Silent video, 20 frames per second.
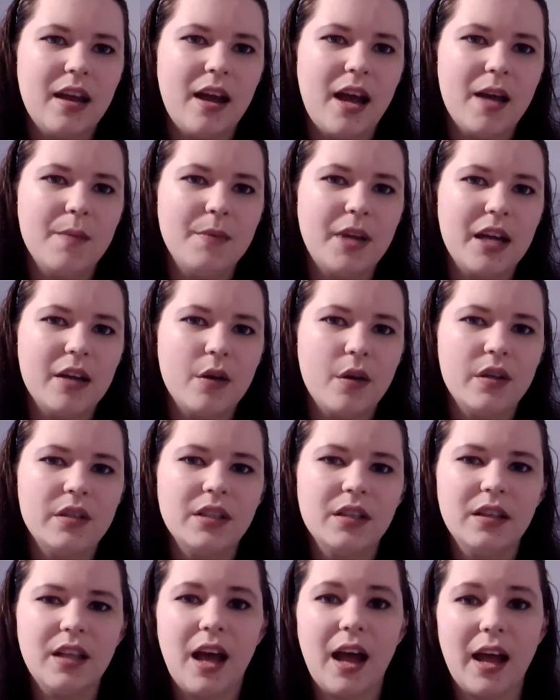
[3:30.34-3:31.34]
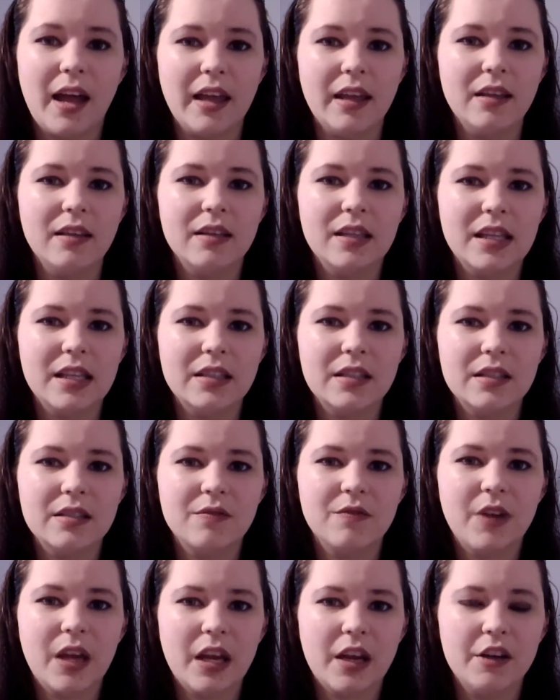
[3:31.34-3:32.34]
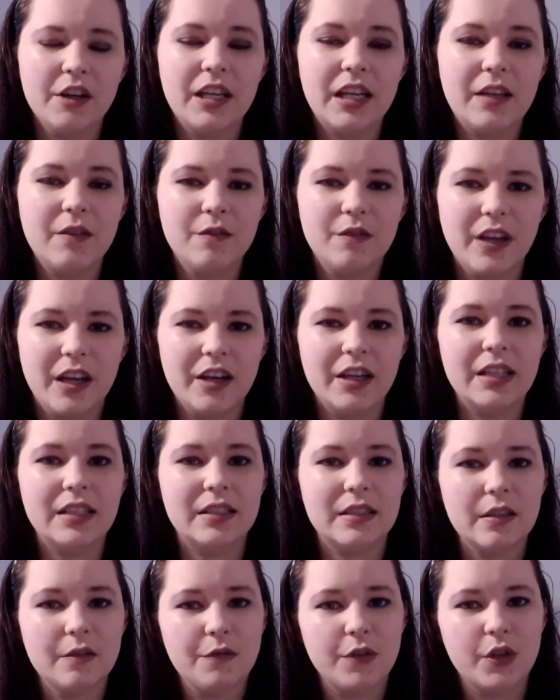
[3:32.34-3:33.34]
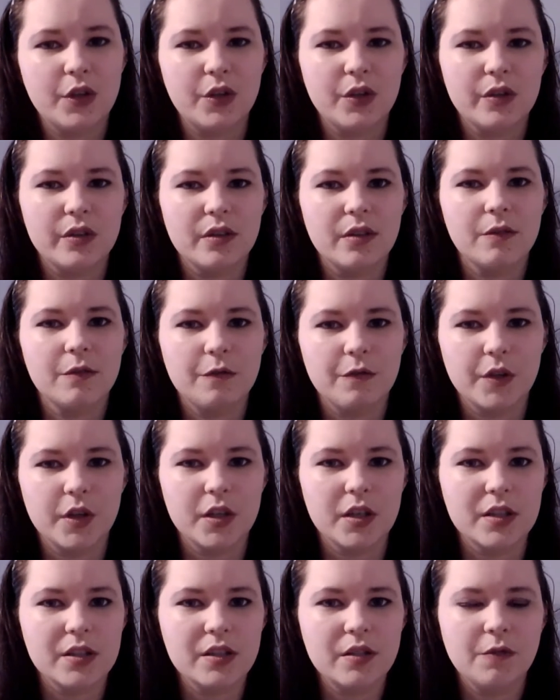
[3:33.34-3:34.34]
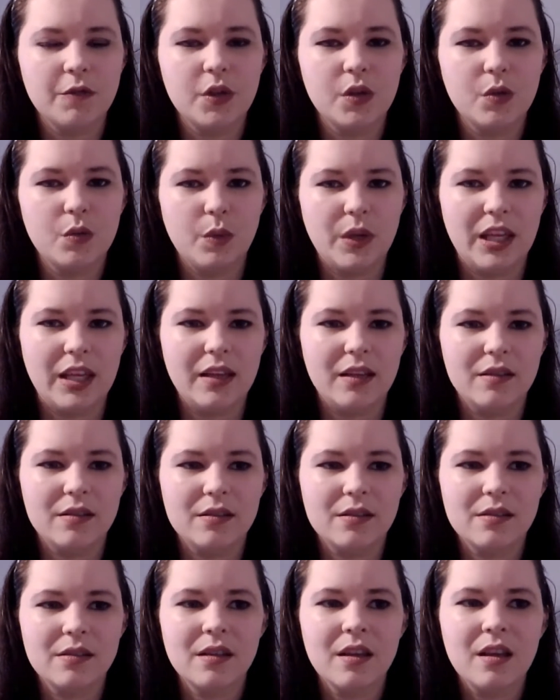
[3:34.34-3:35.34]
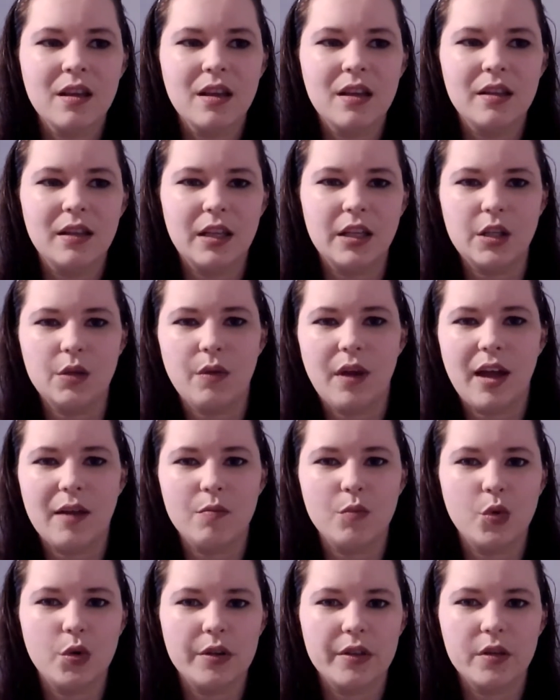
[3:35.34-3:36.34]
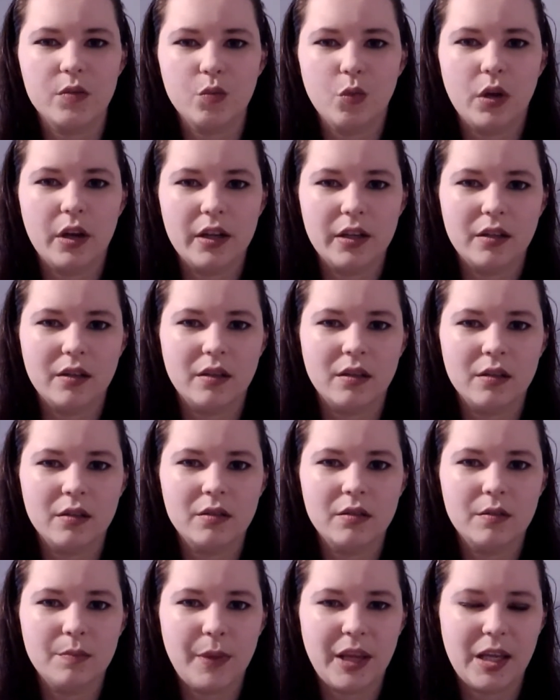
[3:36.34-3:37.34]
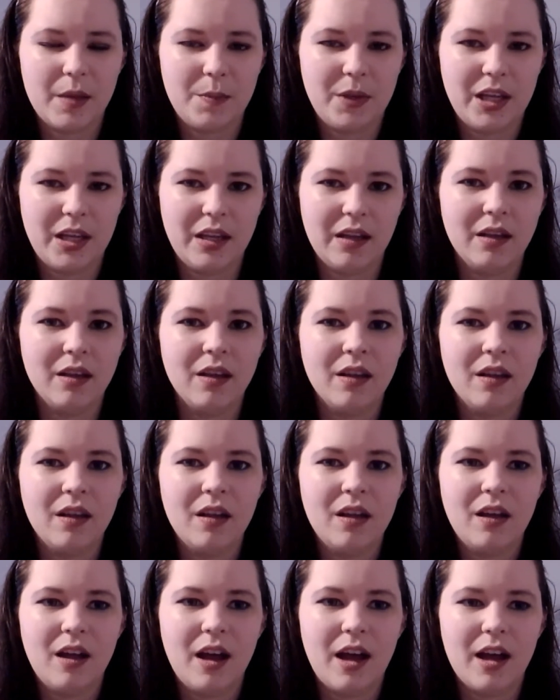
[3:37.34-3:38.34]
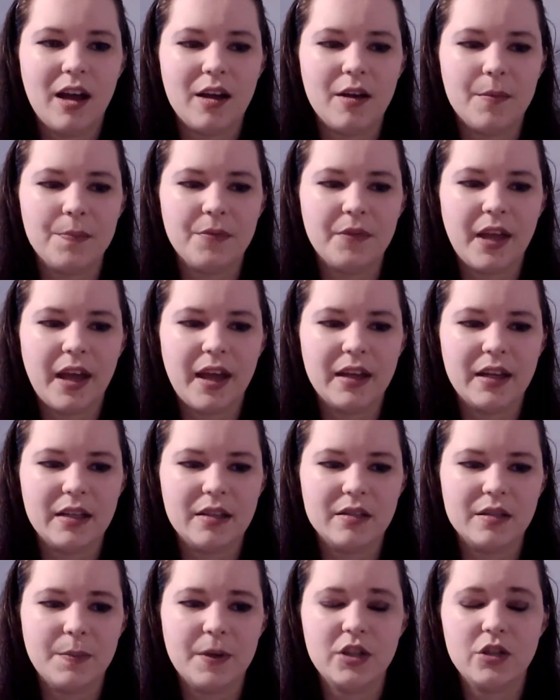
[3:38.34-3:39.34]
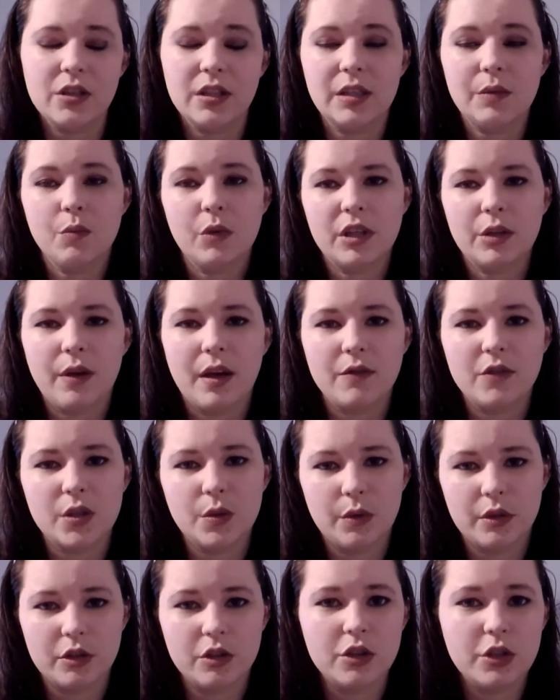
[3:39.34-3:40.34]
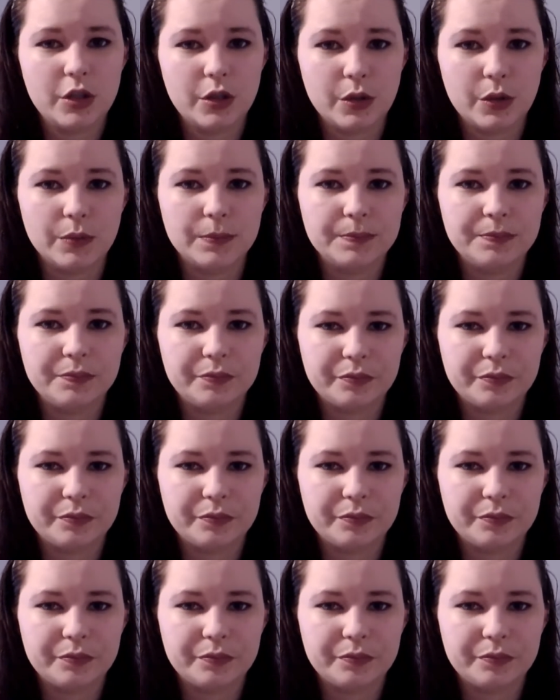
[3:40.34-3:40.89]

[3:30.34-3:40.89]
I'm not going to lie, it's very, very difficult the first few weeks that you have more than one baby, that is, especially when you have two under two.